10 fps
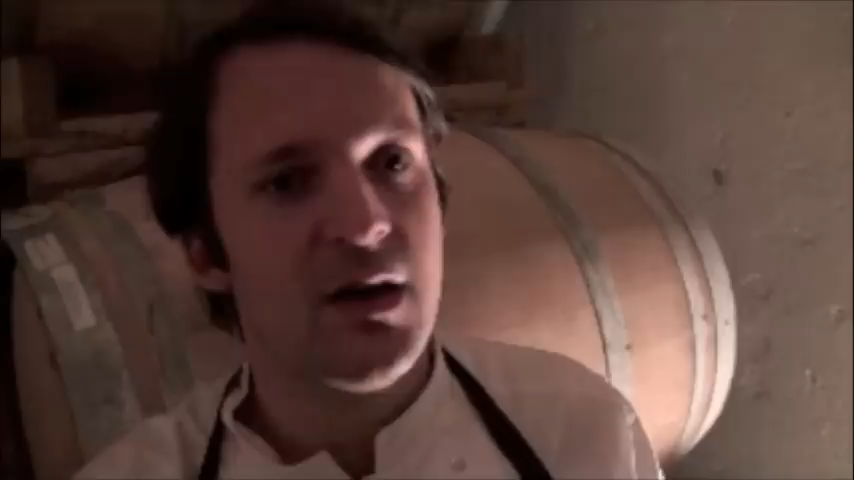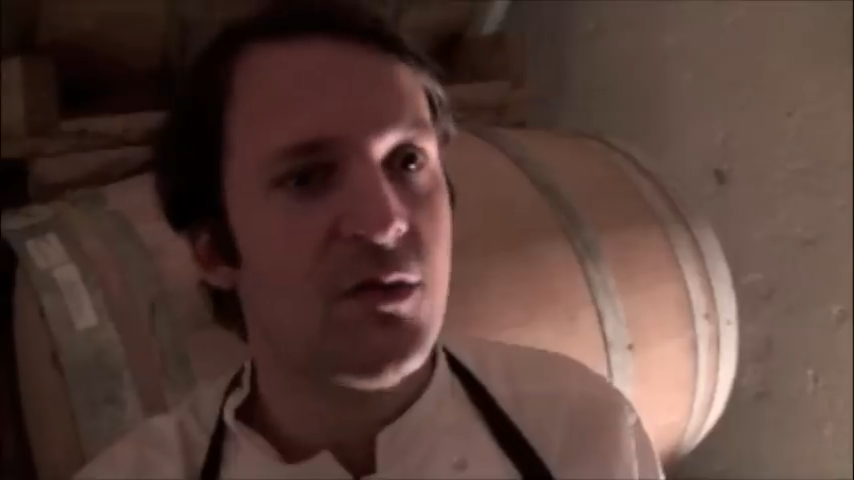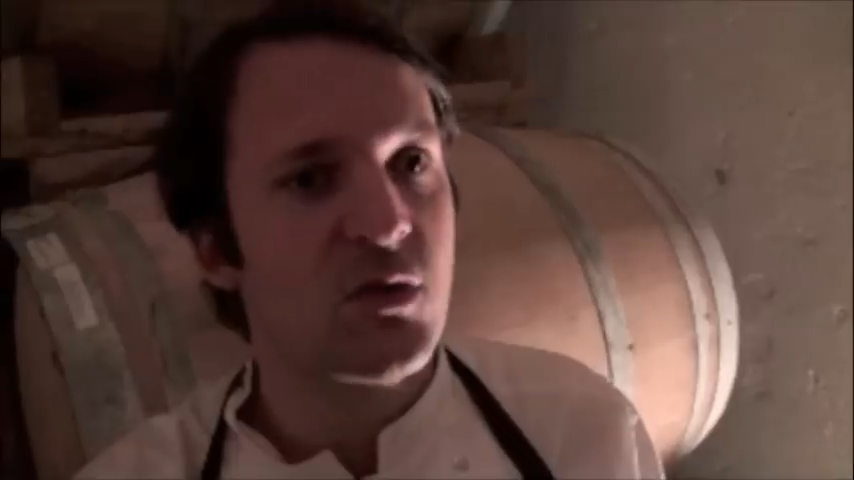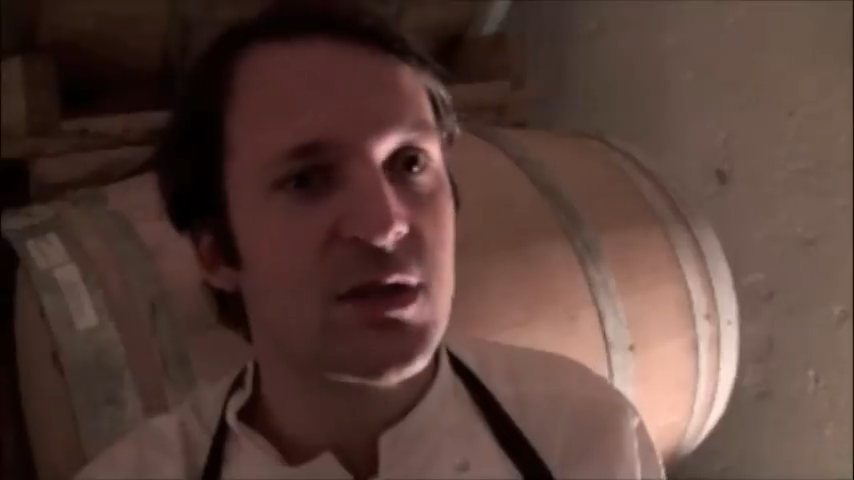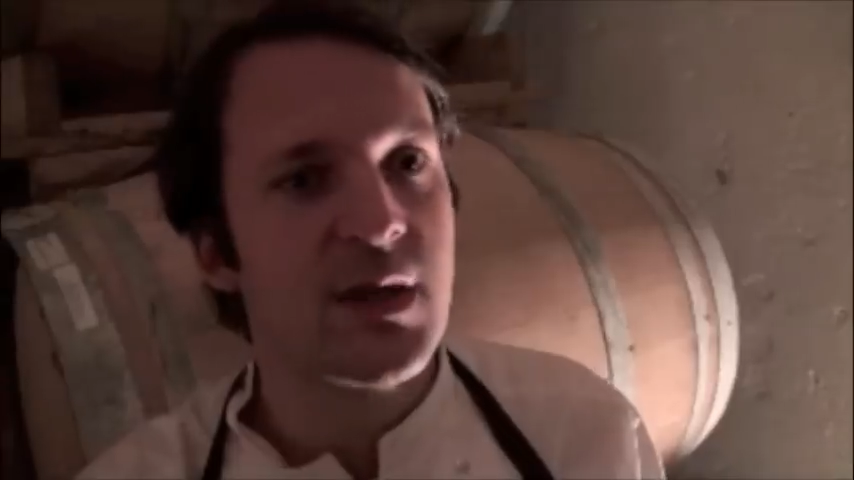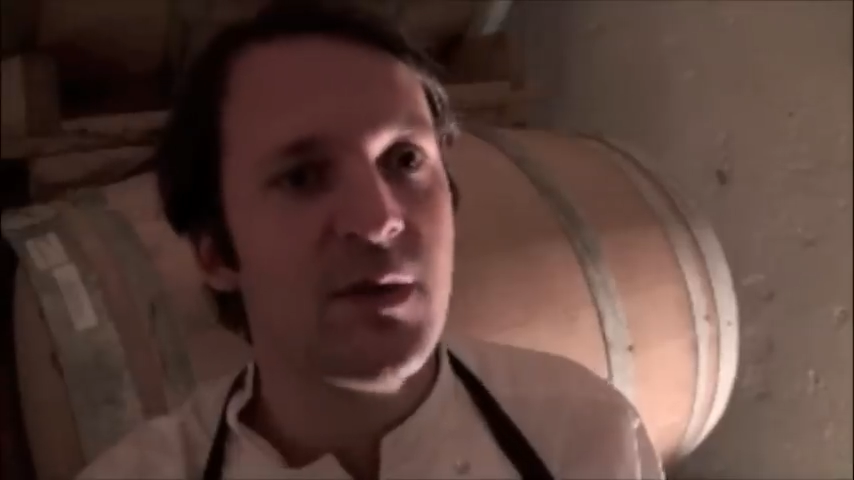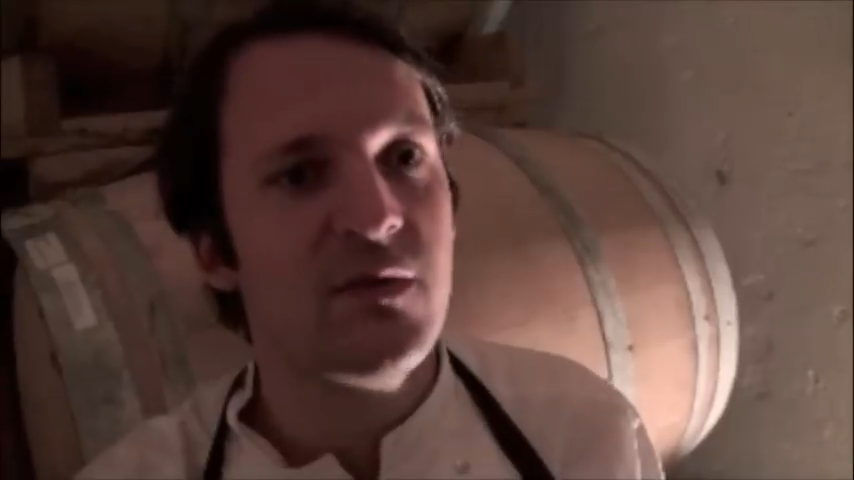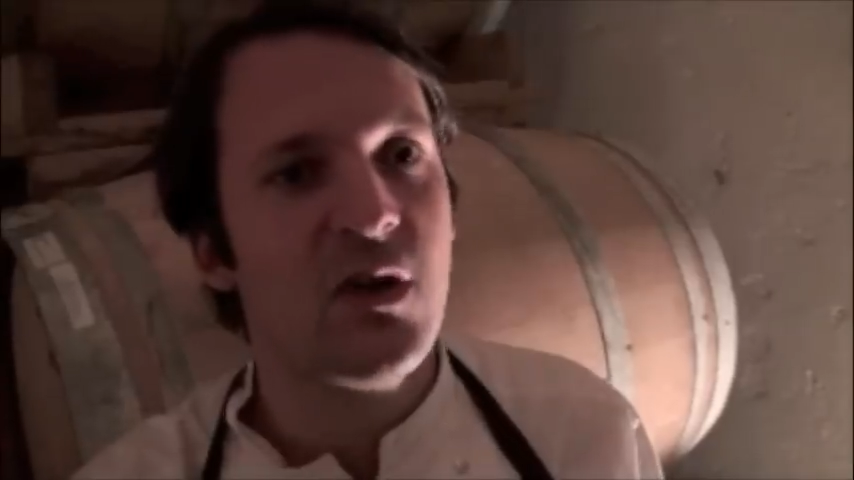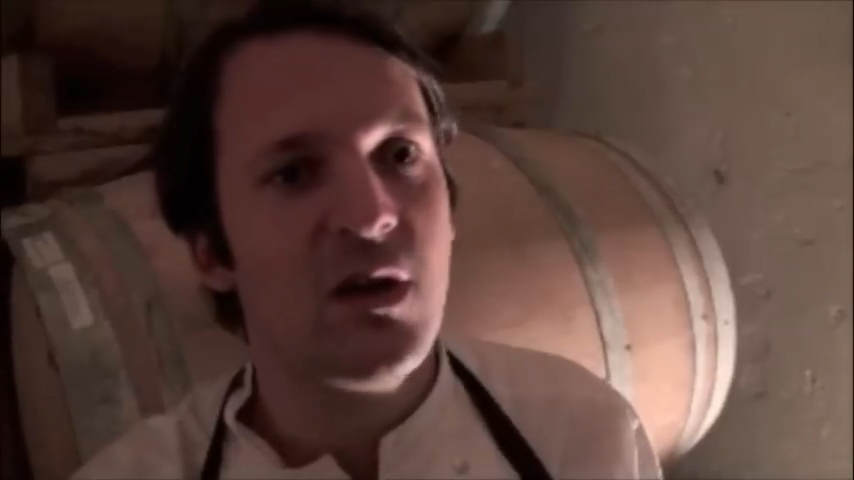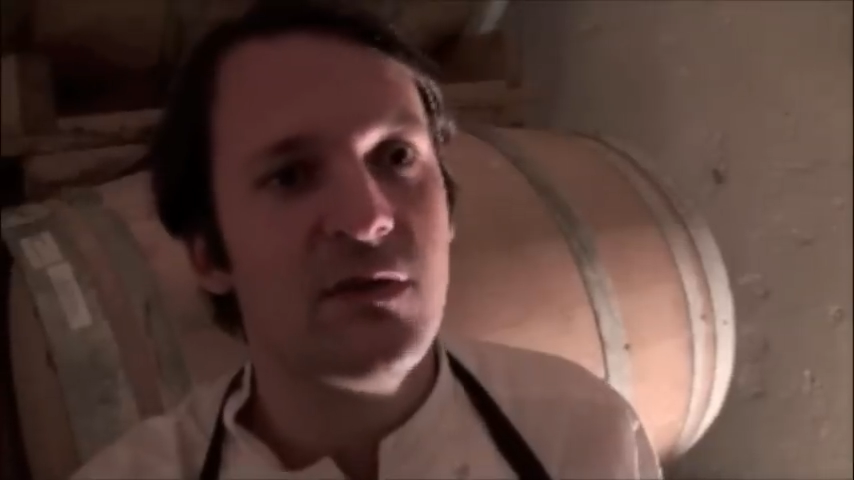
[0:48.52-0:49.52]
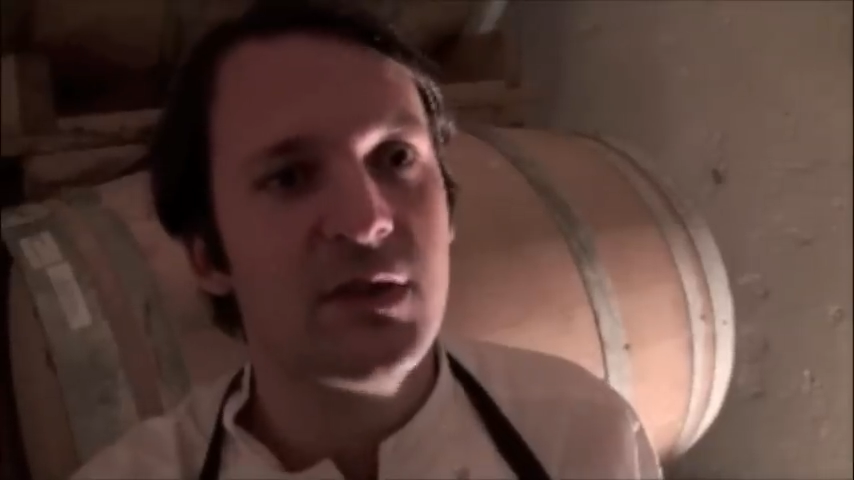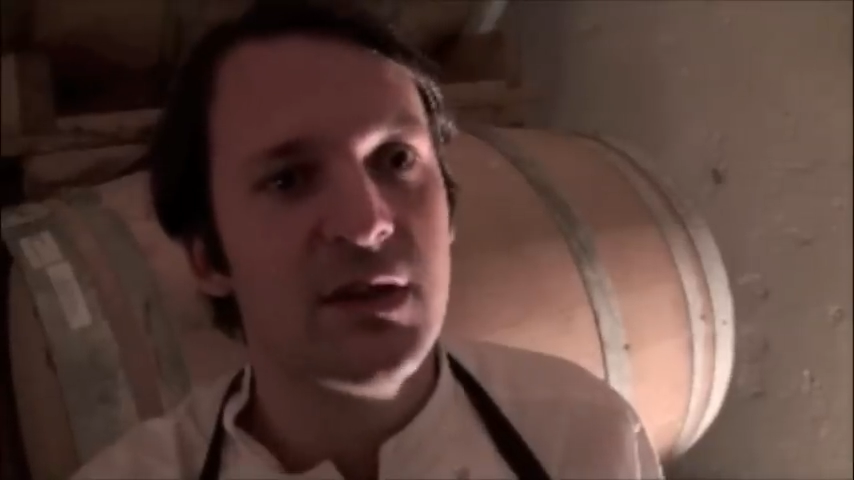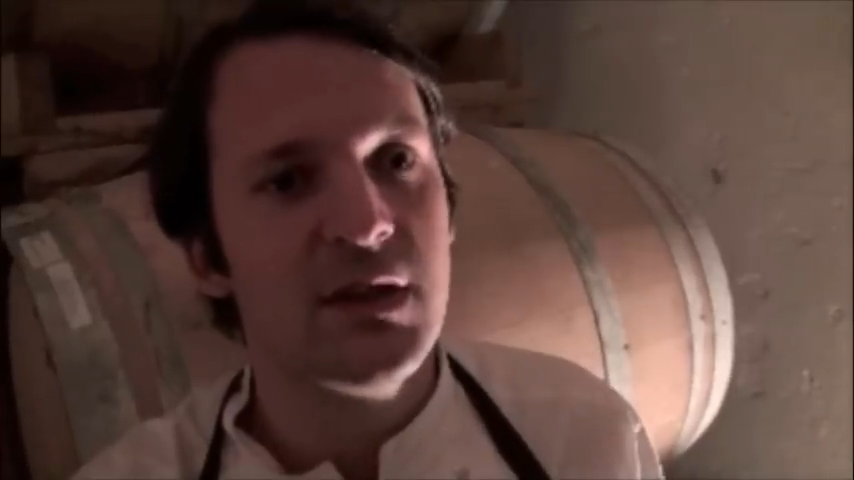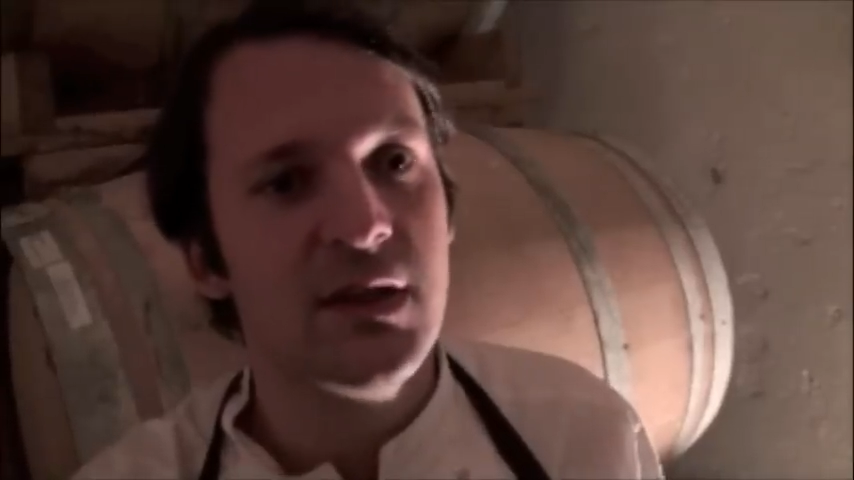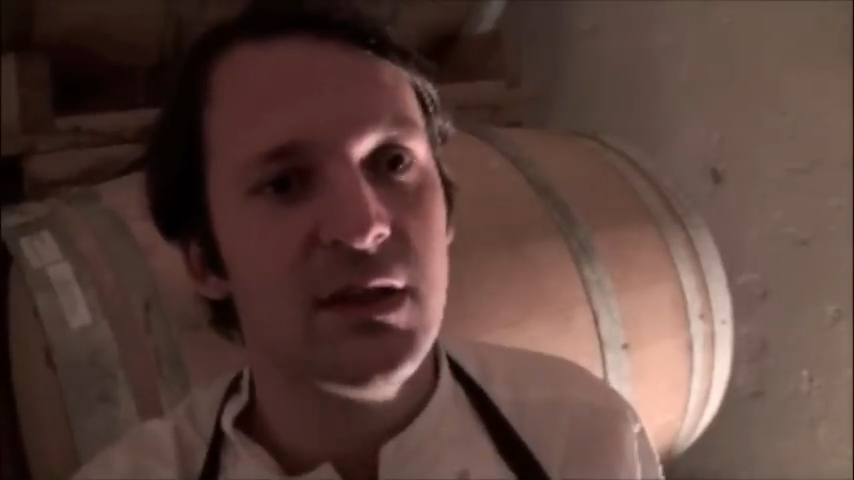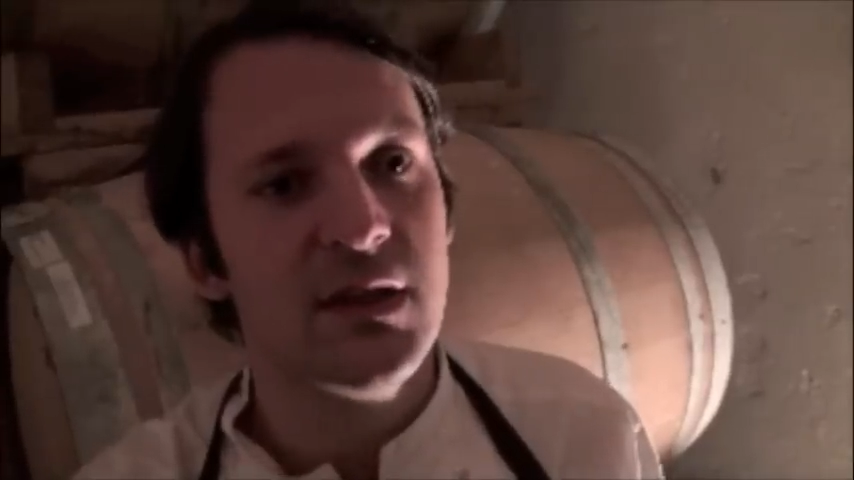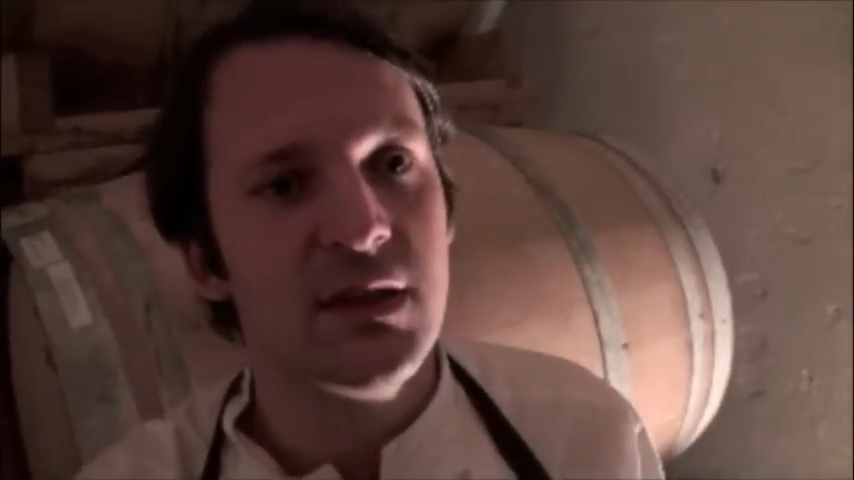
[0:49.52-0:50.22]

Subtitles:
Of course, I'm involved in